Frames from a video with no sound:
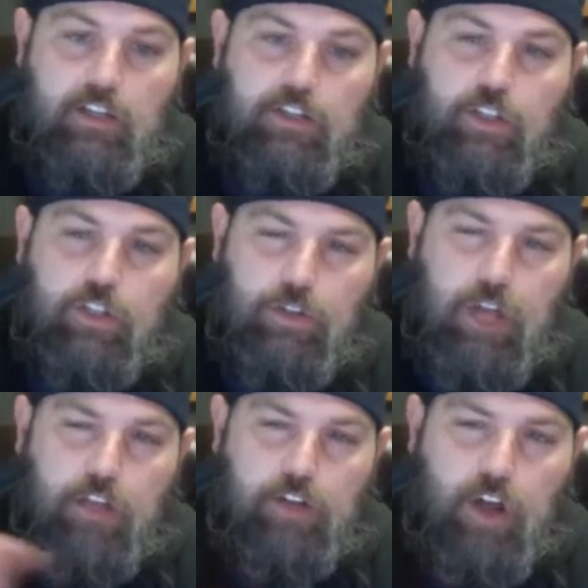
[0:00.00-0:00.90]
to
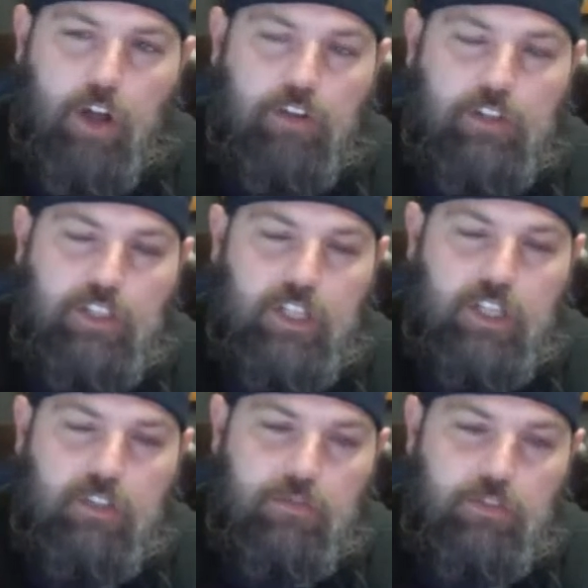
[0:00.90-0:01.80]
create your own
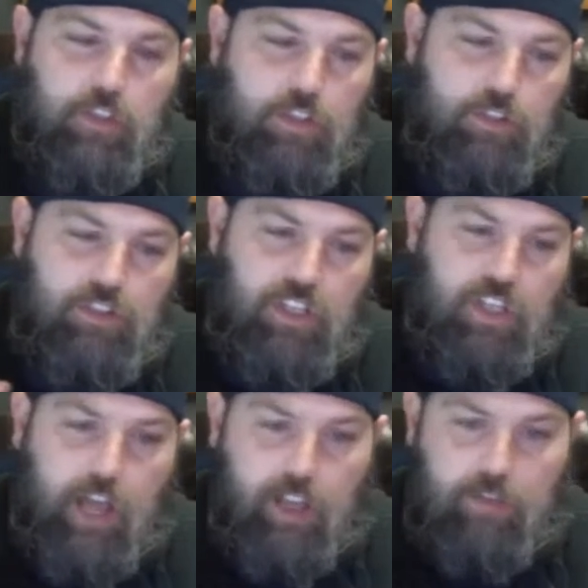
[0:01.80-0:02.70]
scene. So using
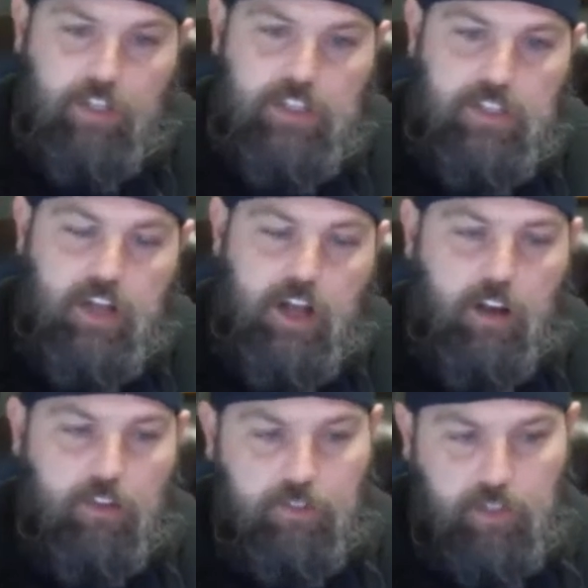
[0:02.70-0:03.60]
the elements
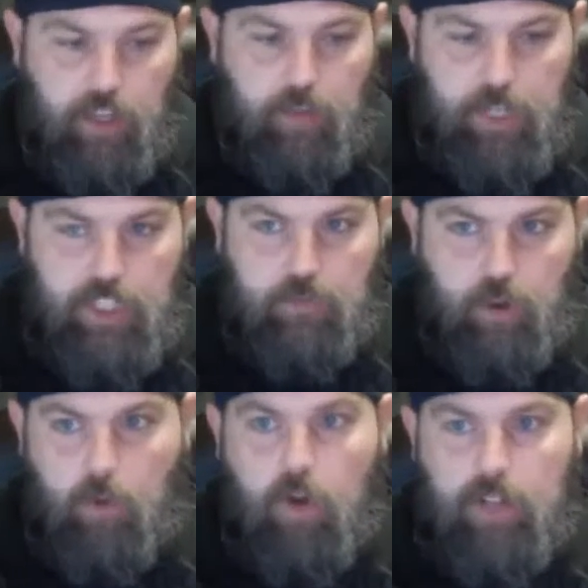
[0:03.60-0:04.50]
of the piece of
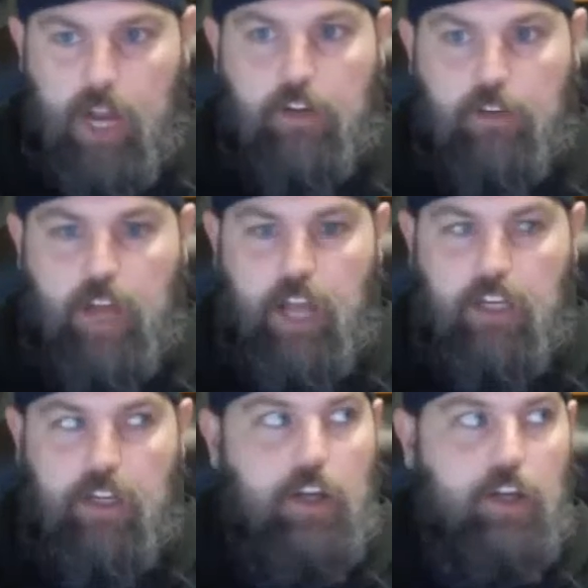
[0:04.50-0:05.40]
artwork that I
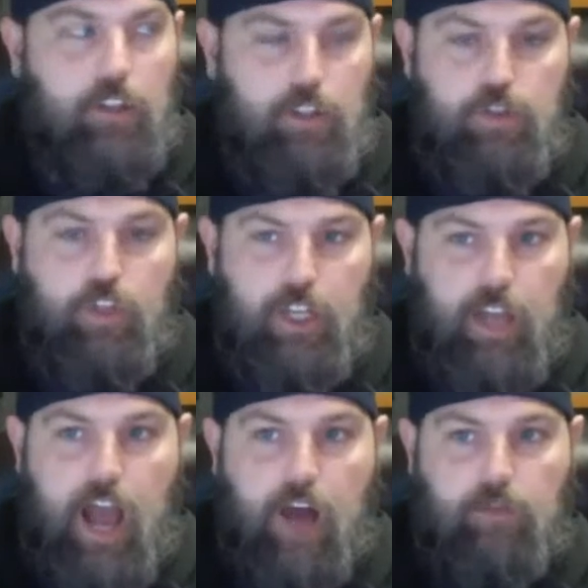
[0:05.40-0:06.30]
created, you can
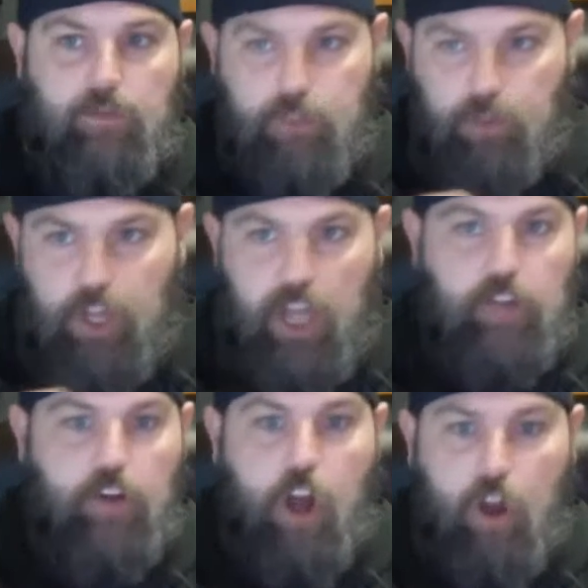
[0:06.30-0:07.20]
now create
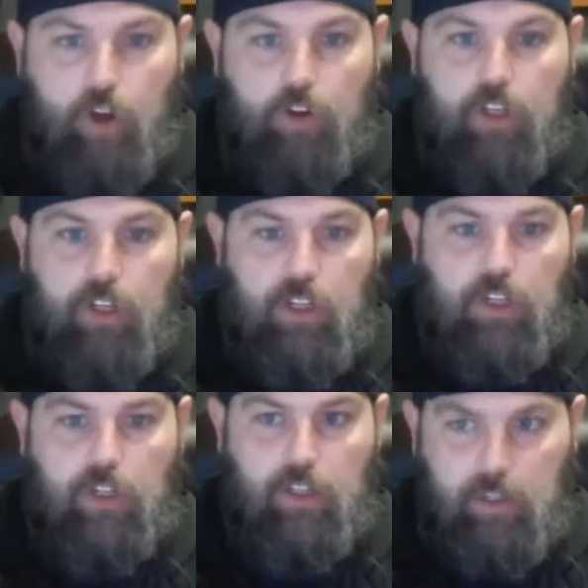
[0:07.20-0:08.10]
your own
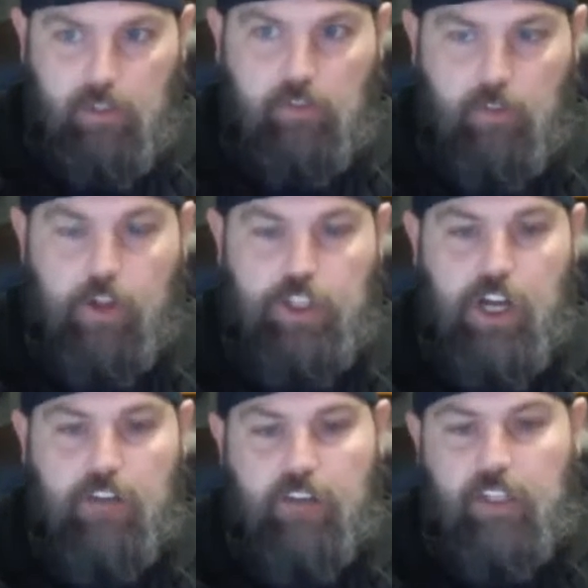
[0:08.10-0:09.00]
version
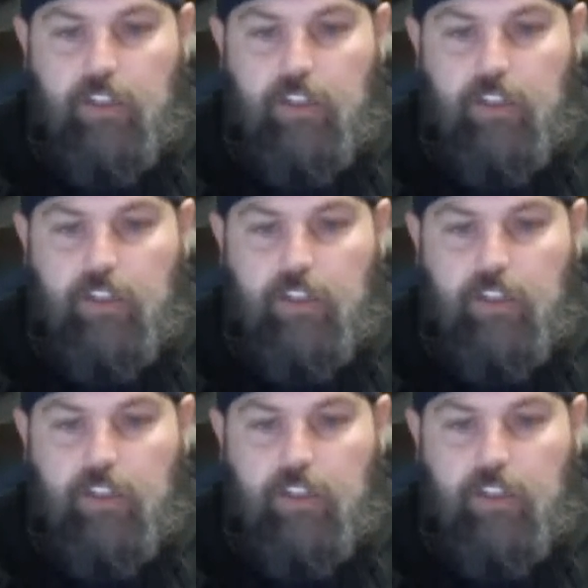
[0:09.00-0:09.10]
of it.